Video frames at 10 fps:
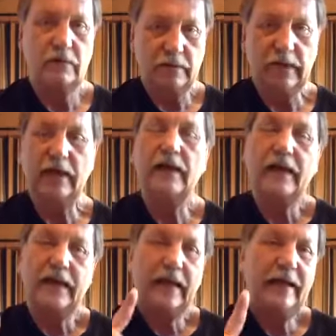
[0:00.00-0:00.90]
Yeah.
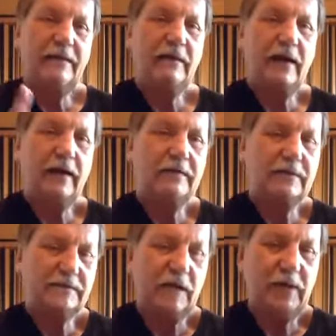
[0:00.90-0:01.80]
And I got
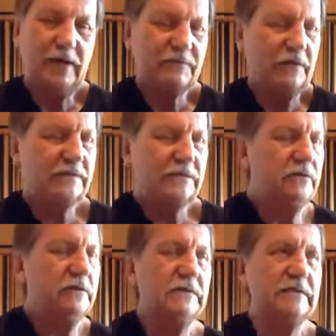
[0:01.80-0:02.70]
this. I might have to listen to
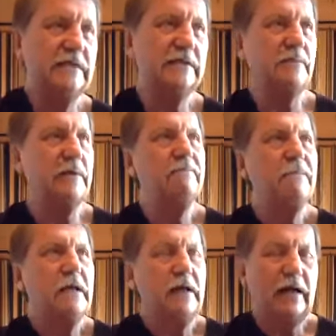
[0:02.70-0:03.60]
it to see this, but
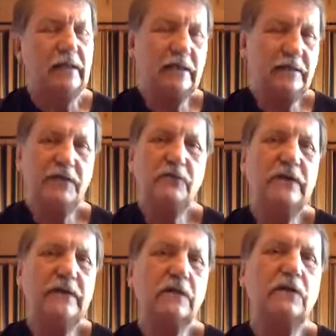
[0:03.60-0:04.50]
I think they don't
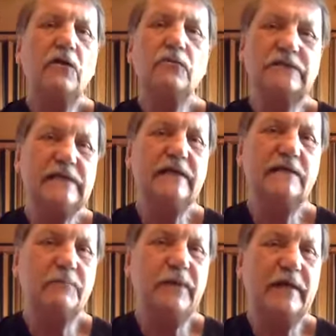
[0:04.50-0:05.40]
hit the low D in
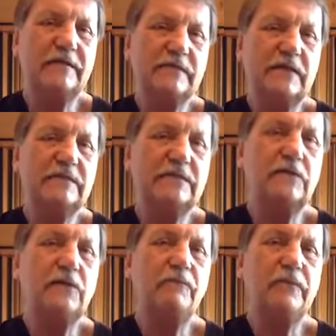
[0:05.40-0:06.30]
the bass
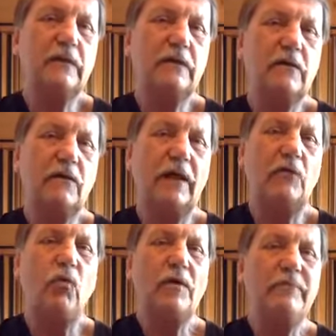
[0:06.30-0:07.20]
until like
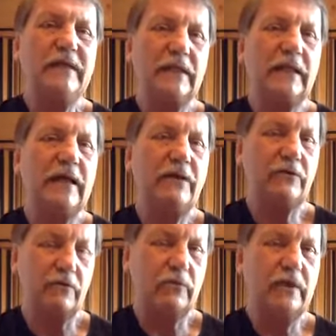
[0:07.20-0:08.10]
one beat
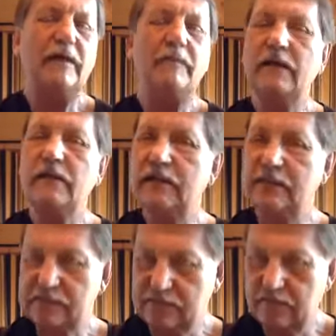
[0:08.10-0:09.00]
later. When they come out of
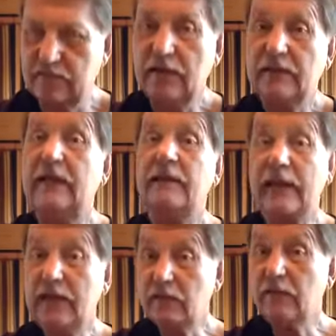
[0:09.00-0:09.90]
this,
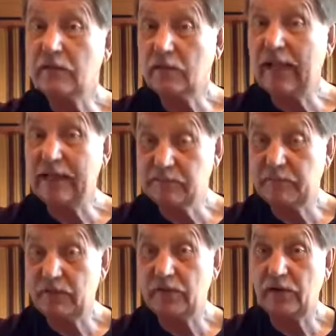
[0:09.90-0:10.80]
they end the last
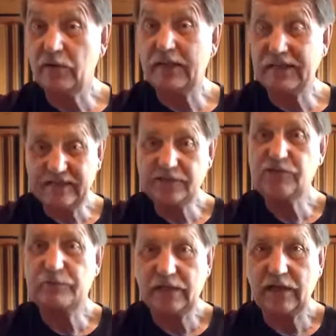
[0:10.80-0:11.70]
melody note, I think,
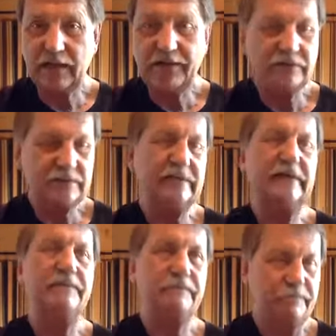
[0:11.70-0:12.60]
should be the higher D.